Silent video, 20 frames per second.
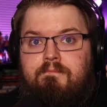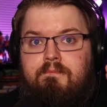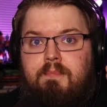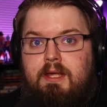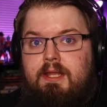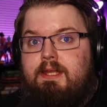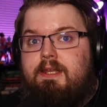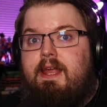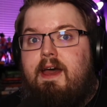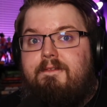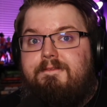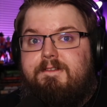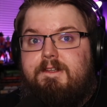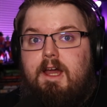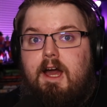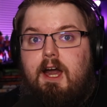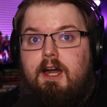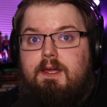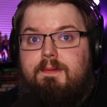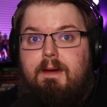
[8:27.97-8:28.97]
enough
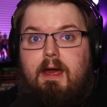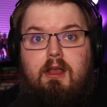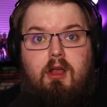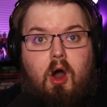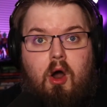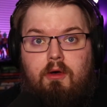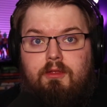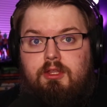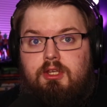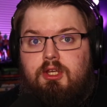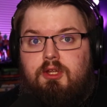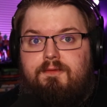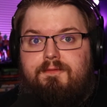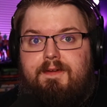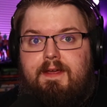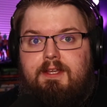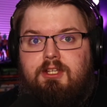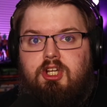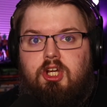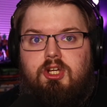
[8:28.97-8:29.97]
talk about all the new
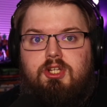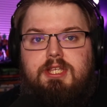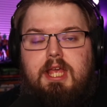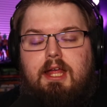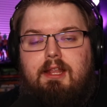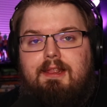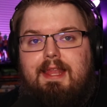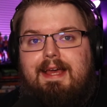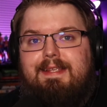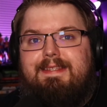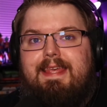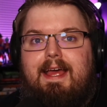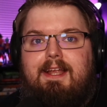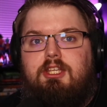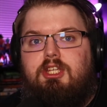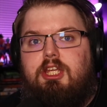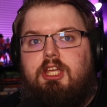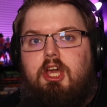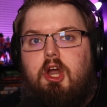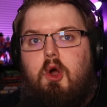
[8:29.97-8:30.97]
features. Let's
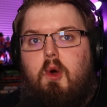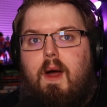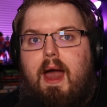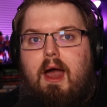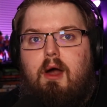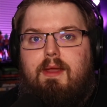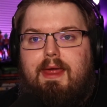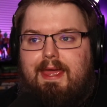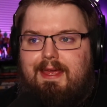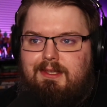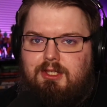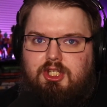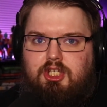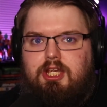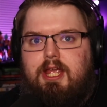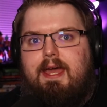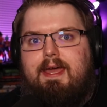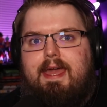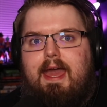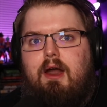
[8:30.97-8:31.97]
actually go out and
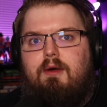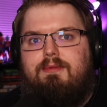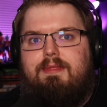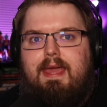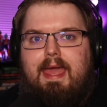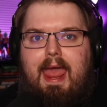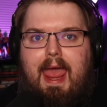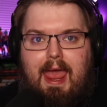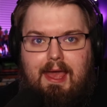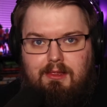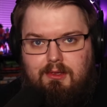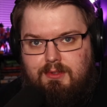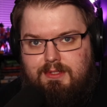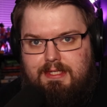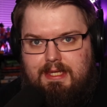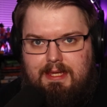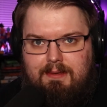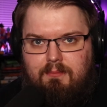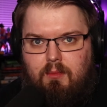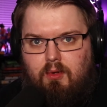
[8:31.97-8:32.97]
check out the Halo
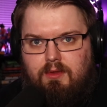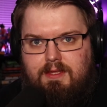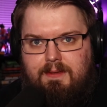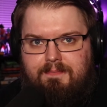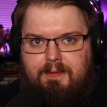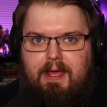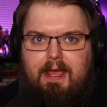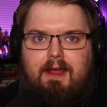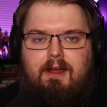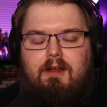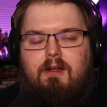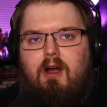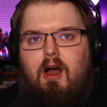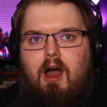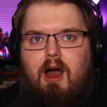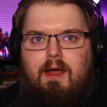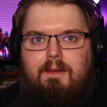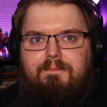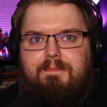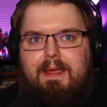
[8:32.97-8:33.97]
CE multiplayer
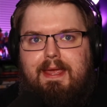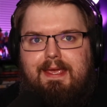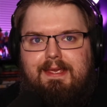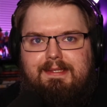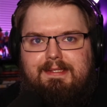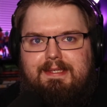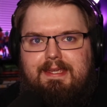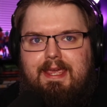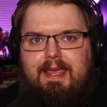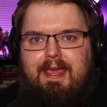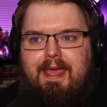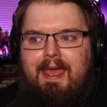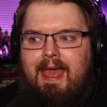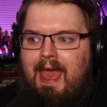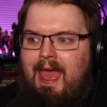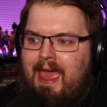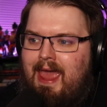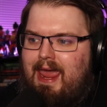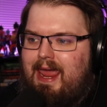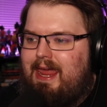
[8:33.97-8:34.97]
on PC
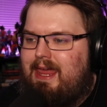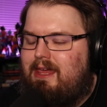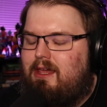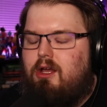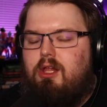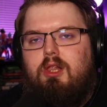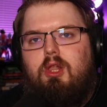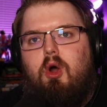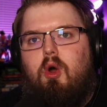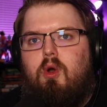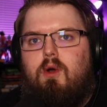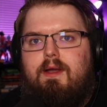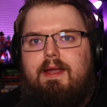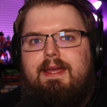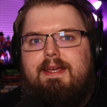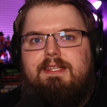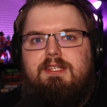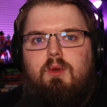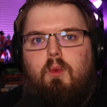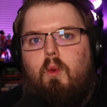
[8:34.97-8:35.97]
in
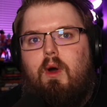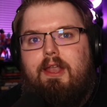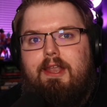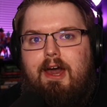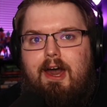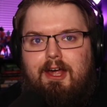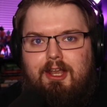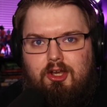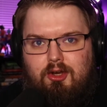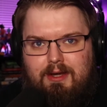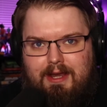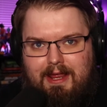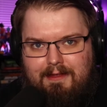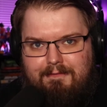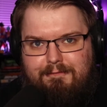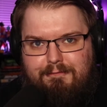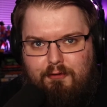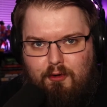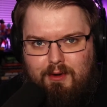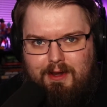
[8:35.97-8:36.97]
glorious
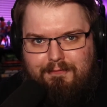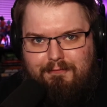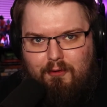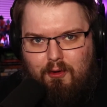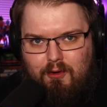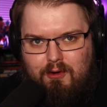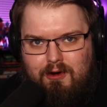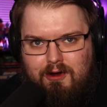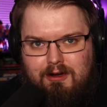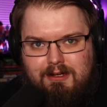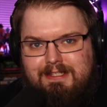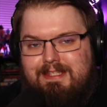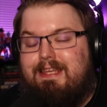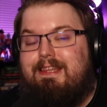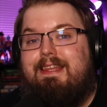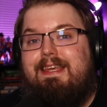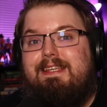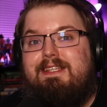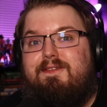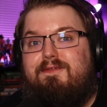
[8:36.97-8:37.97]
144 hertz, at
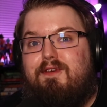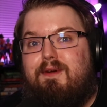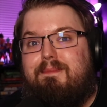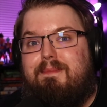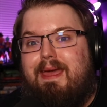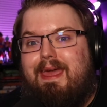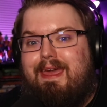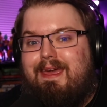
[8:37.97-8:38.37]
least for me.